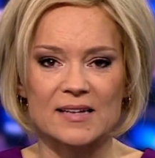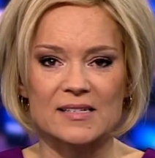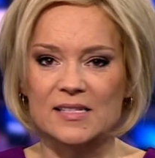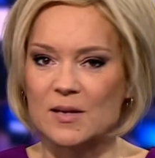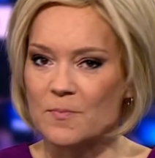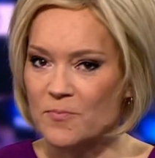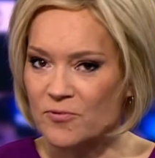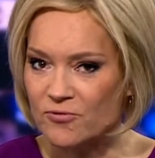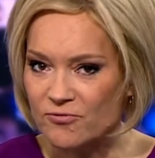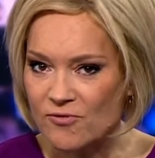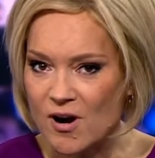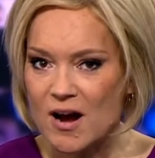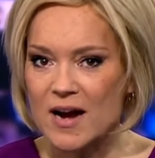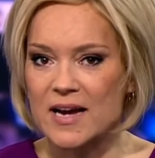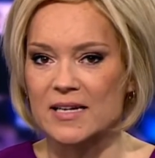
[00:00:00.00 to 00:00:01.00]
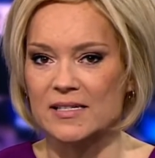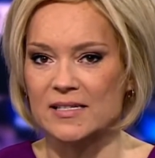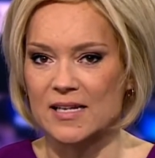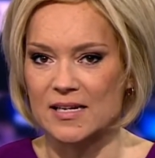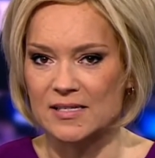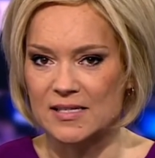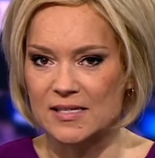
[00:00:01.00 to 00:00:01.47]
that
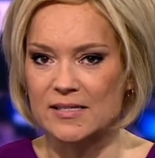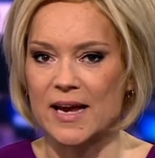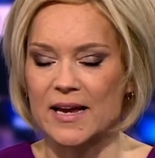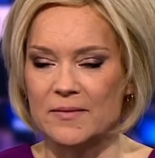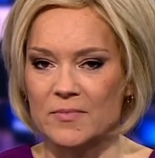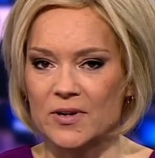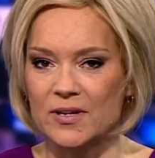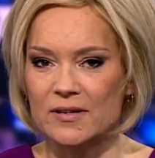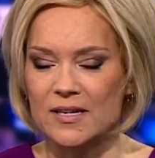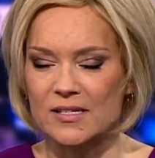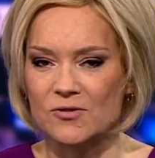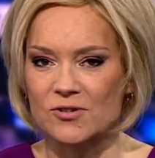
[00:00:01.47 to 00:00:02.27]
surprise statement.